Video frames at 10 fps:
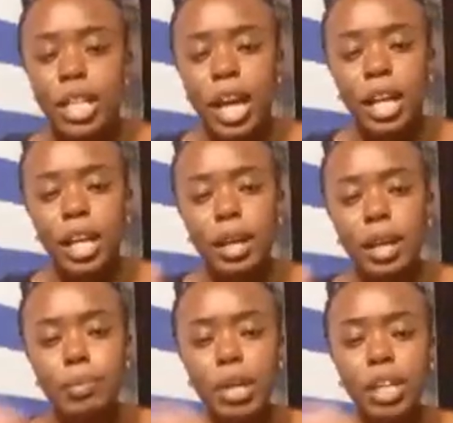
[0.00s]

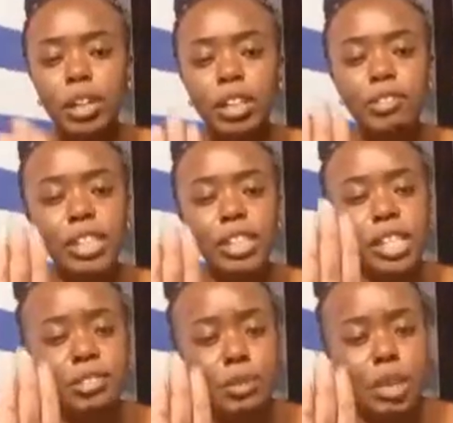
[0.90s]
10 billion, the
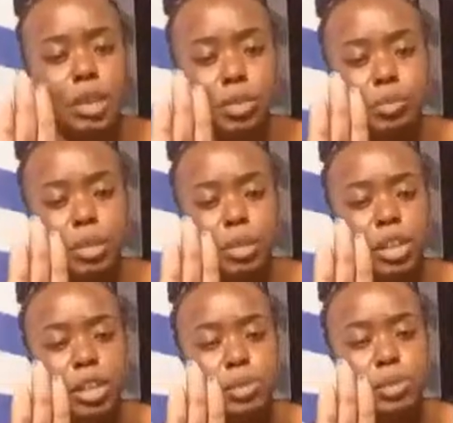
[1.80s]
first alphabet of
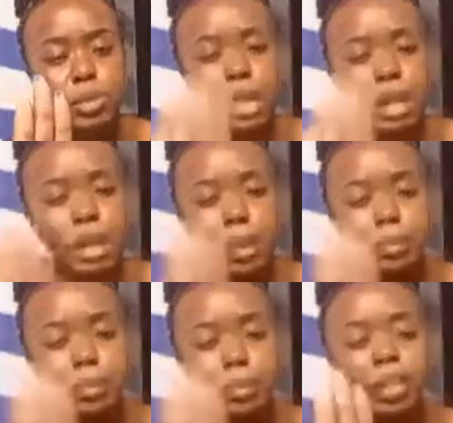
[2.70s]
billion is B,
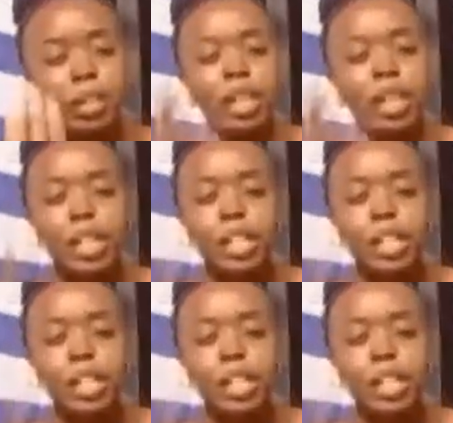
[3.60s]
billion.